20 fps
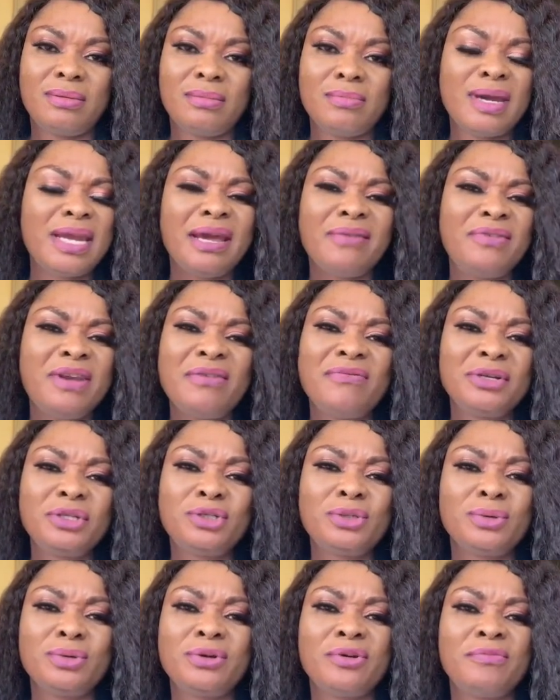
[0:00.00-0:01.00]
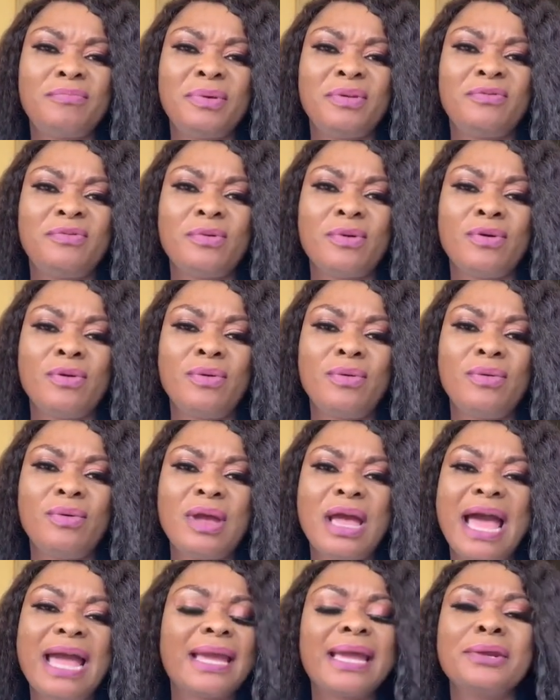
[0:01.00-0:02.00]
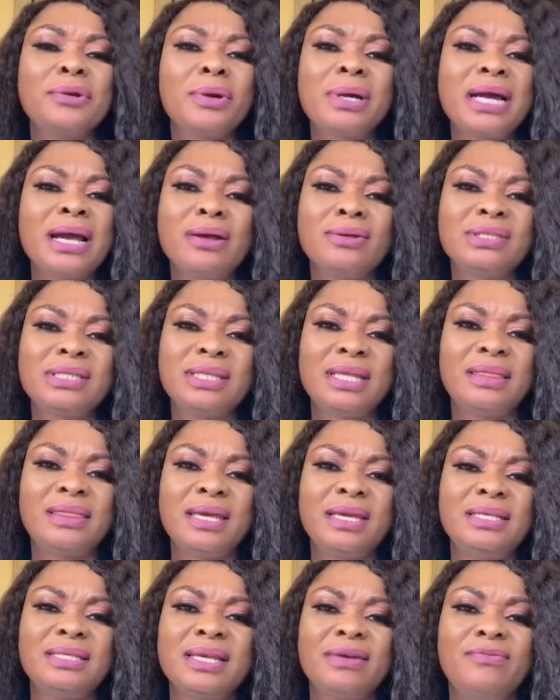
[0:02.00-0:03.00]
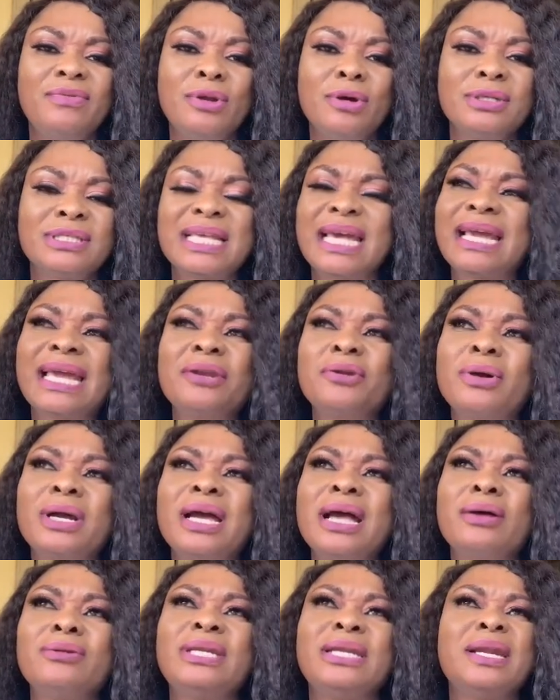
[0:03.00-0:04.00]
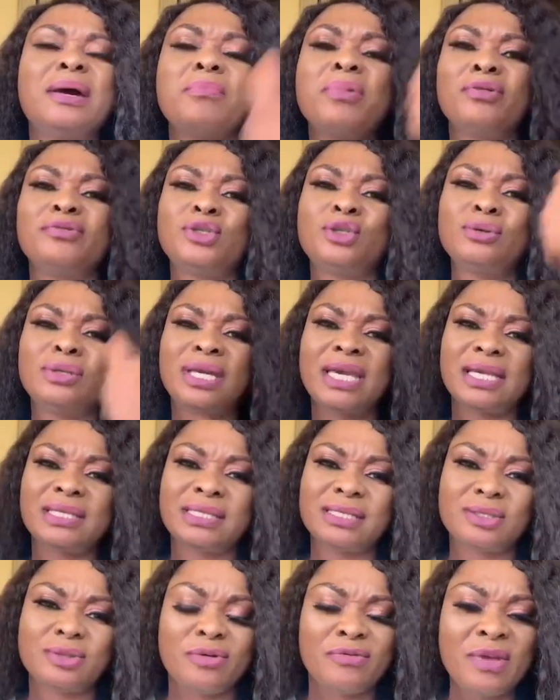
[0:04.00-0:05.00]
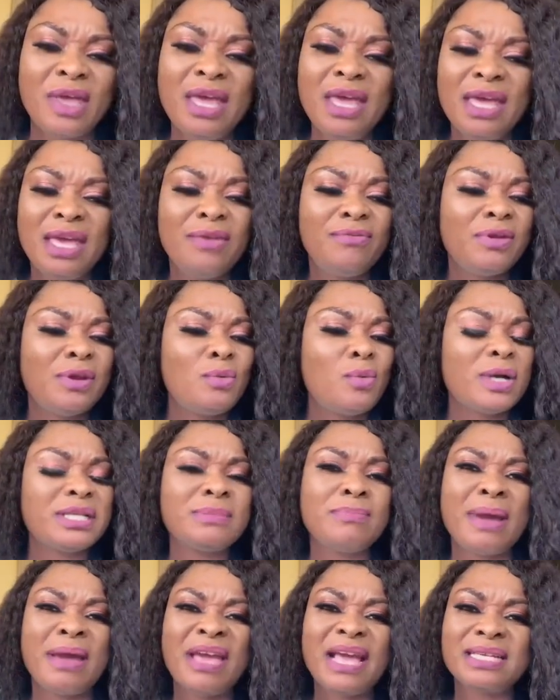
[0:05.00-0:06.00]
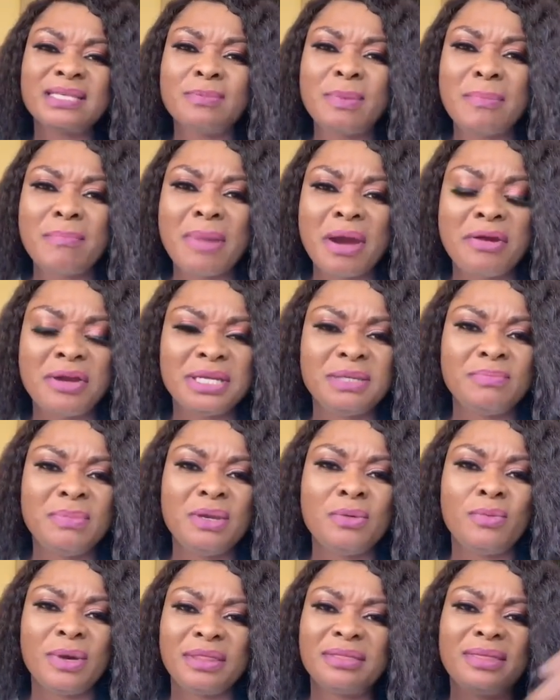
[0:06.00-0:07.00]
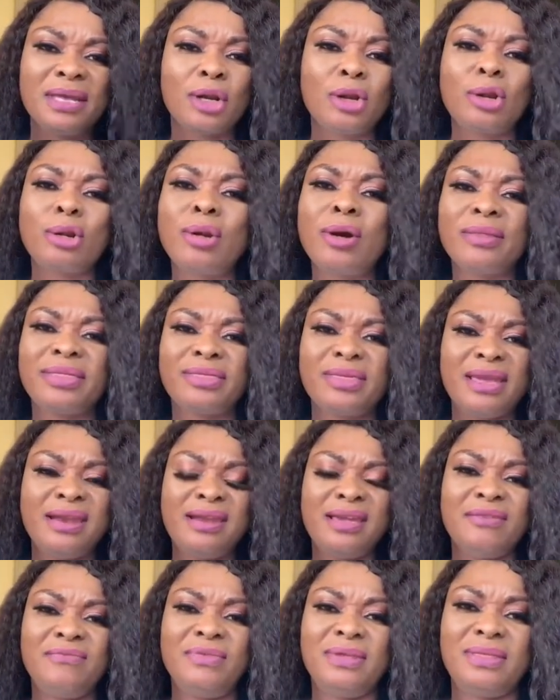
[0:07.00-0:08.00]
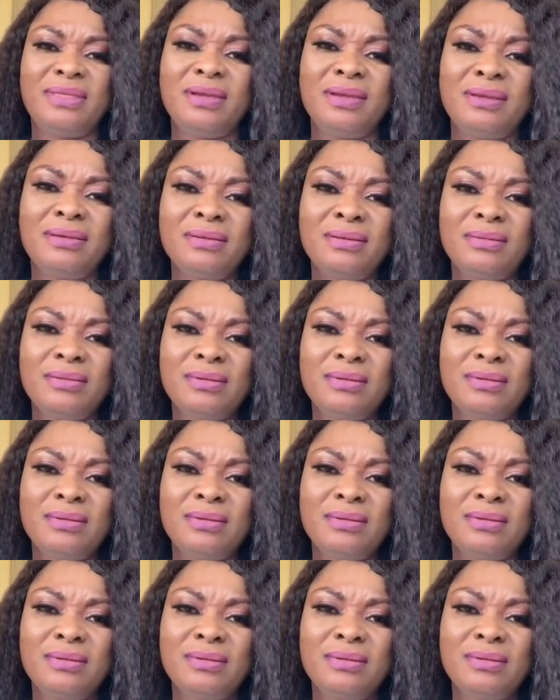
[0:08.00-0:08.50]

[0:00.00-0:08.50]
But I've never showed up before. I cannot count the things I've lost. I cannot count the number of suitcases of even what my husband married me with, the cloth and everything.